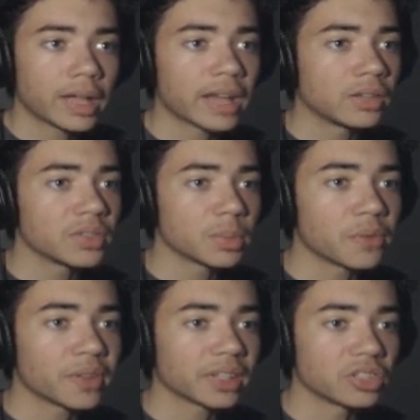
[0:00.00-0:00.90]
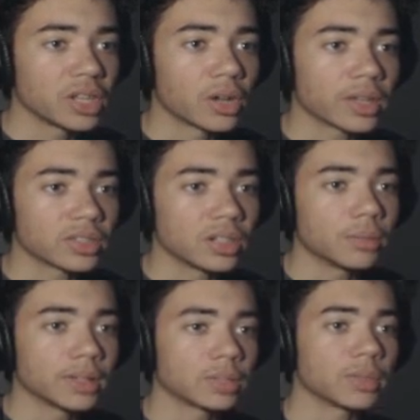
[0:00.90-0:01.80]
had no visible effect on Julia. Okay, so
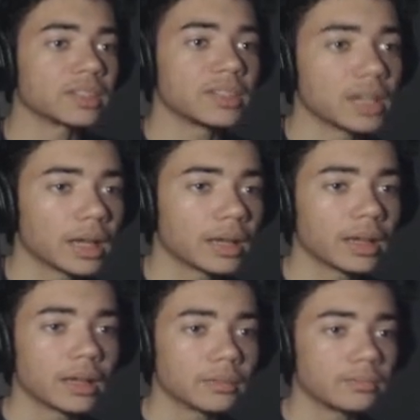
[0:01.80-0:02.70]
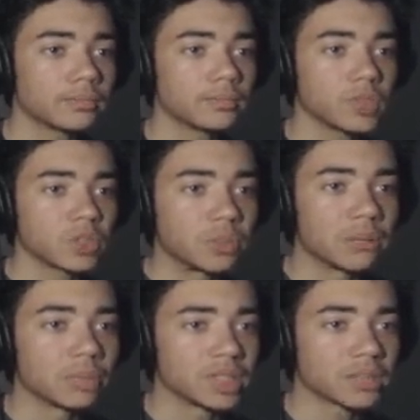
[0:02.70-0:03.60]
never mind. So I'm guessing uh, uh, just
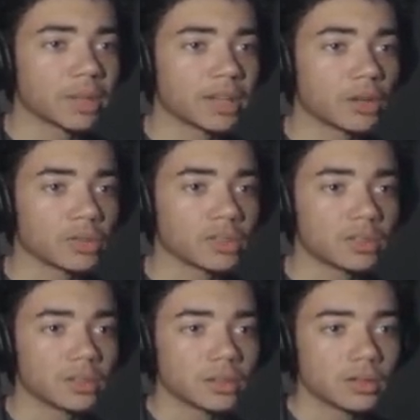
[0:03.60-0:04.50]
being possessed by a ghost.